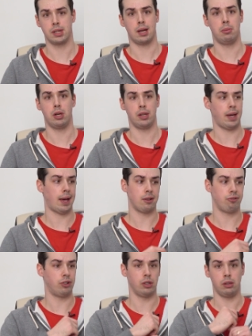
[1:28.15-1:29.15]
come on at
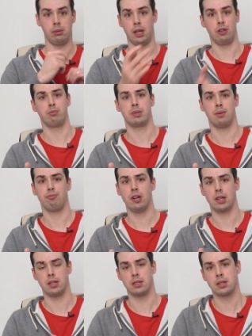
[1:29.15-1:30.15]
full 100%
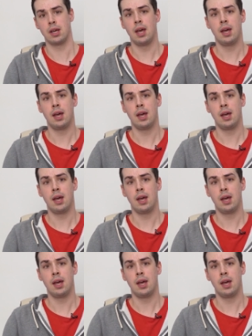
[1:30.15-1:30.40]
brightness.